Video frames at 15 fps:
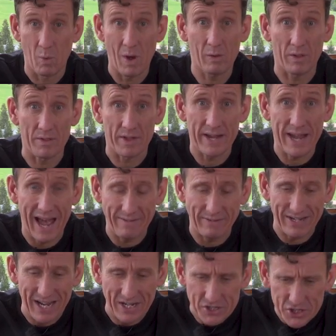Well, there you have
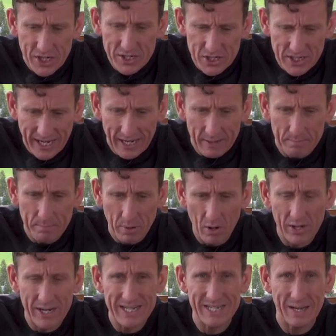it, a GCN
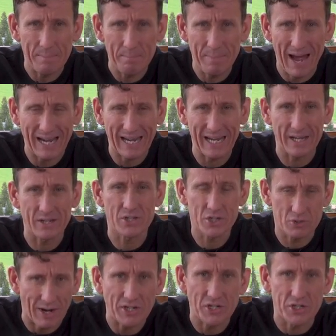pocket packing
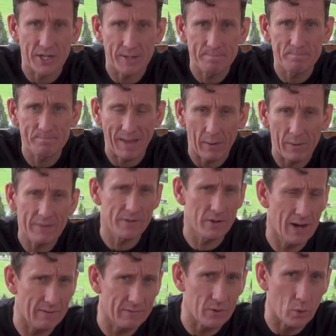strategy. Now, if
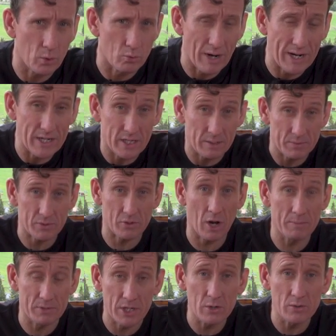you haven't already
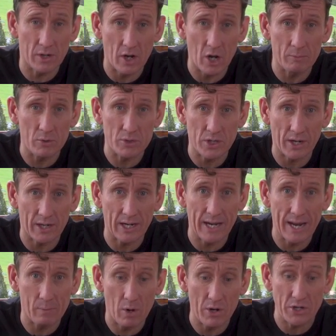subscribed to the Global Cycling
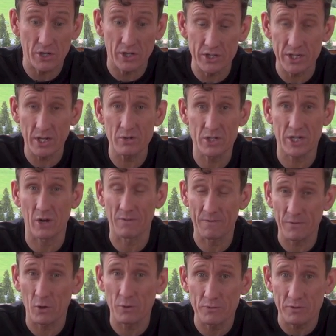Network, you can do so
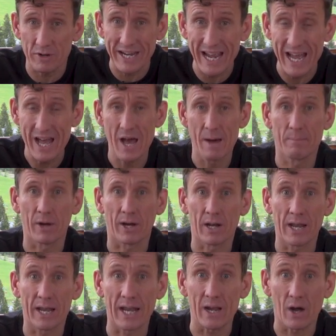for free by
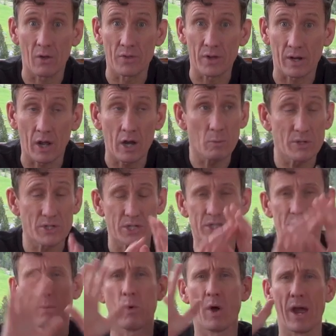clicking on the globe, which is
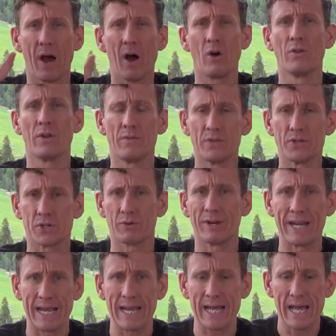somewhere on the
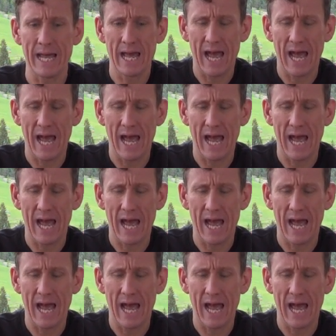screen here.